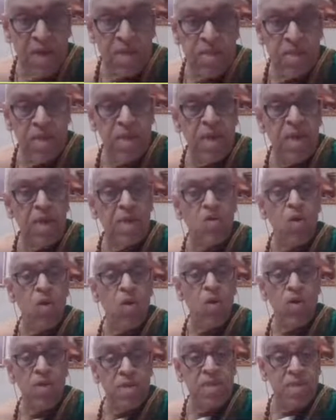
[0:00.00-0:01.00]
they
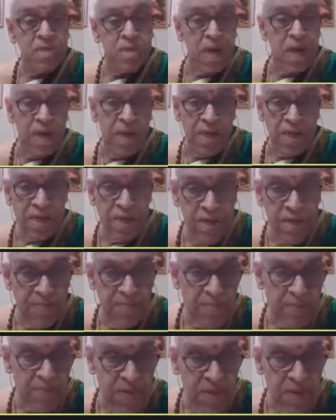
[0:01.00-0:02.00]
go inside.
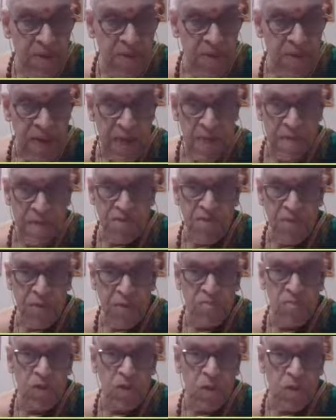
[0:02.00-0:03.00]
The rays
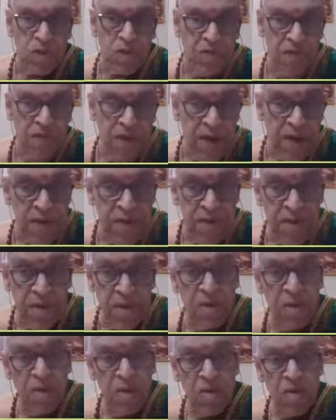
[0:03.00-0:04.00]
from those feet
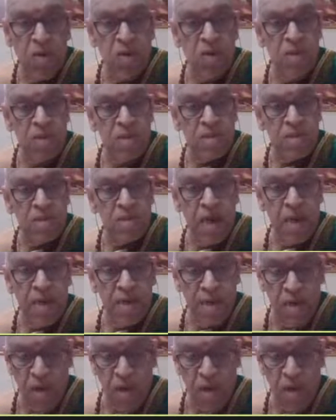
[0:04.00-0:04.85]
go inside